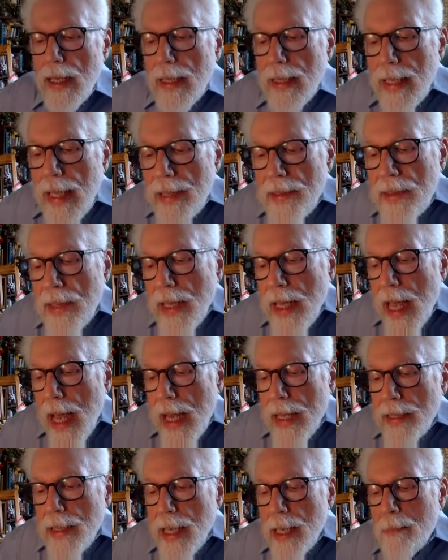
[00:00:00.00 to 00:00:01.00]
Let the
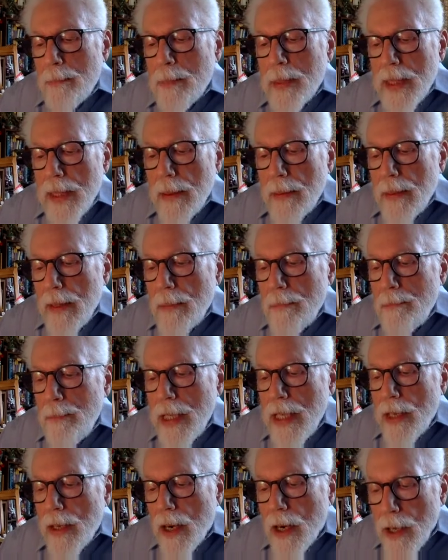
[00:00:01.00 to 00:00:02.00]
adept
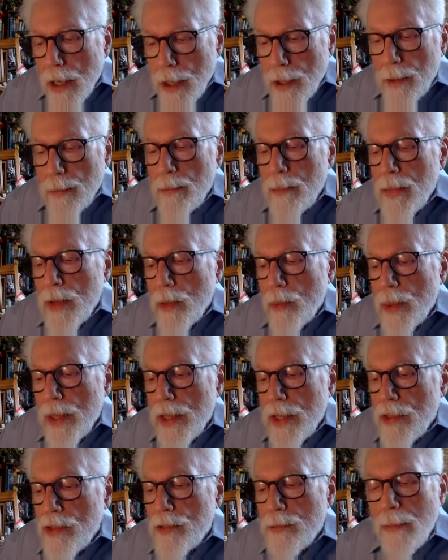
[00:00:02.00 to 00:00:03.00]
be armed
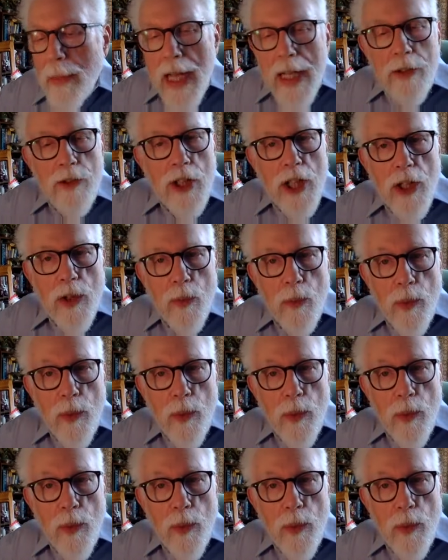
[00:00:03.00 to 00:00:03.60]
with his magic